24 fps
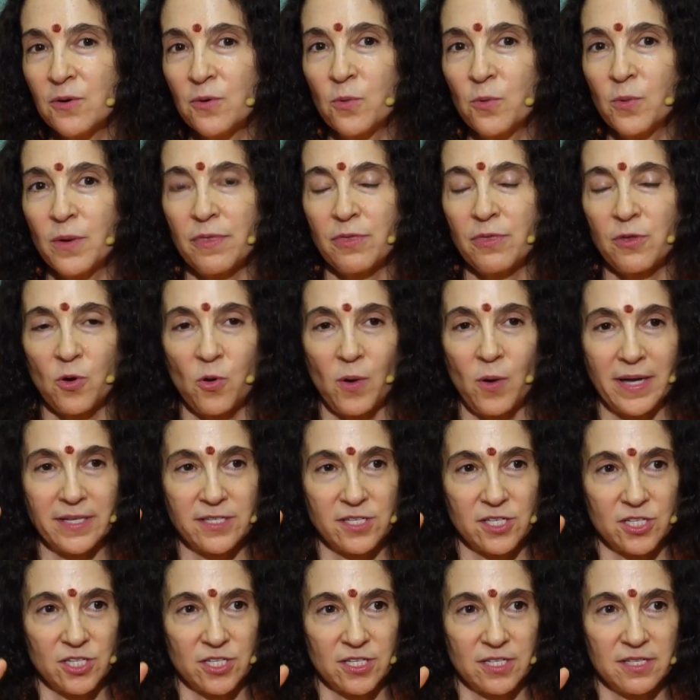with
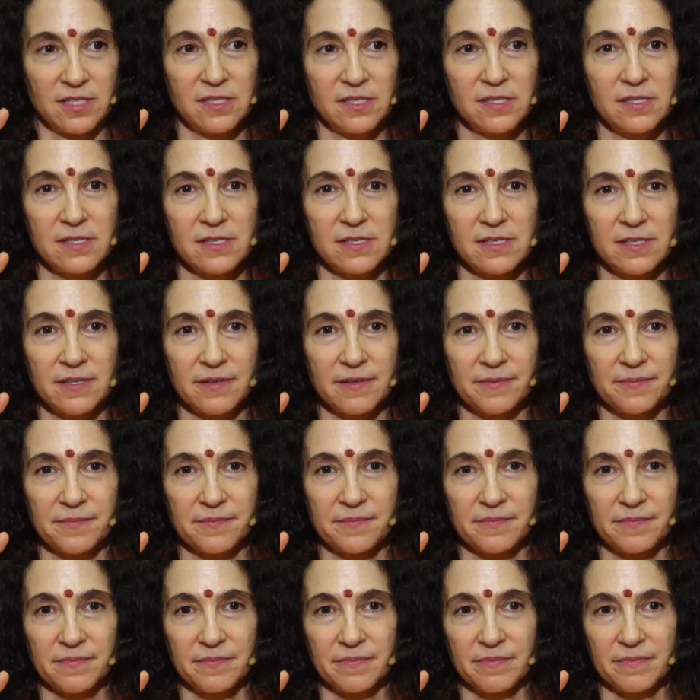questions
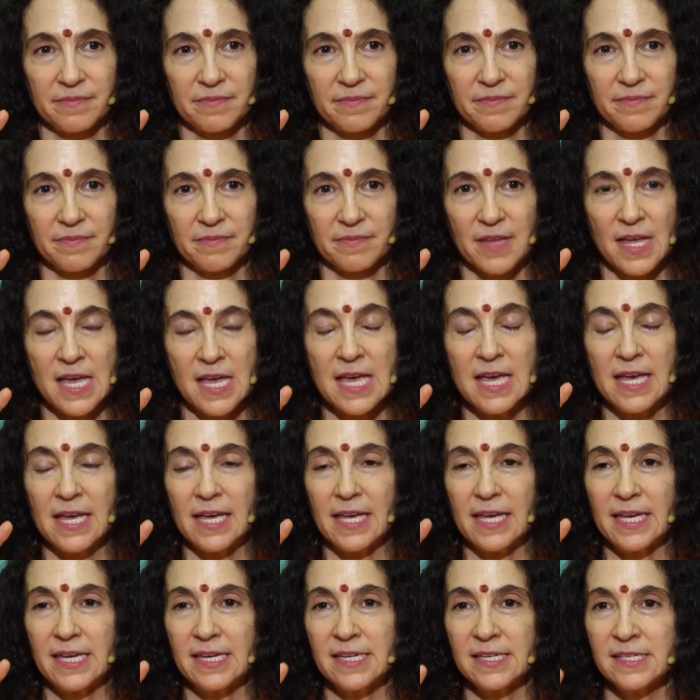
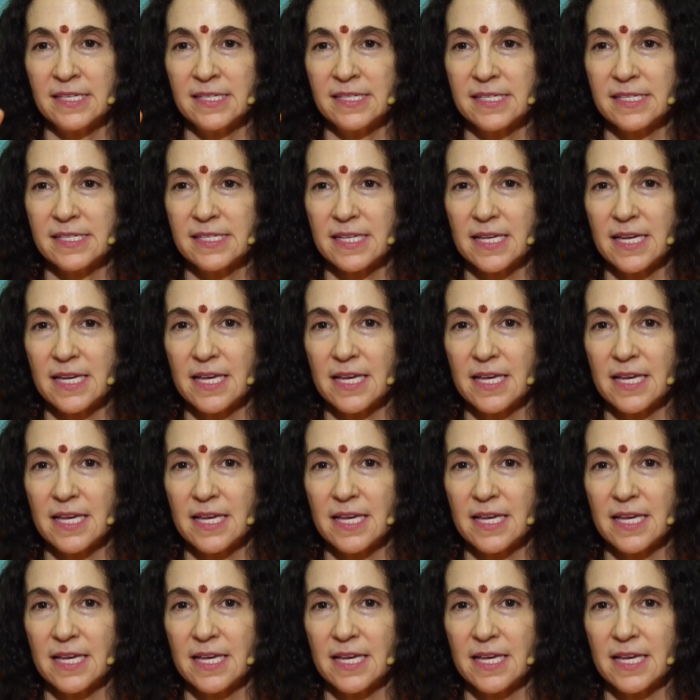is,